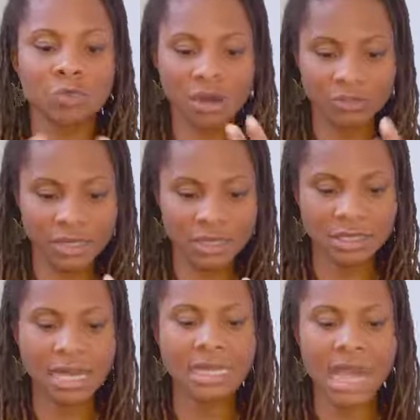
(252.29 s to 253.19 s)
What if he
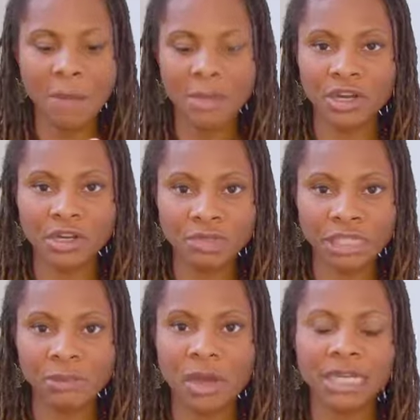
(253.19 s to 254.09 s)
does that? How am I going to
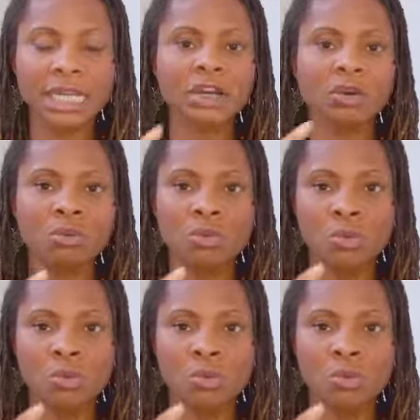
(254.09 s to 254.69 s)
respond here?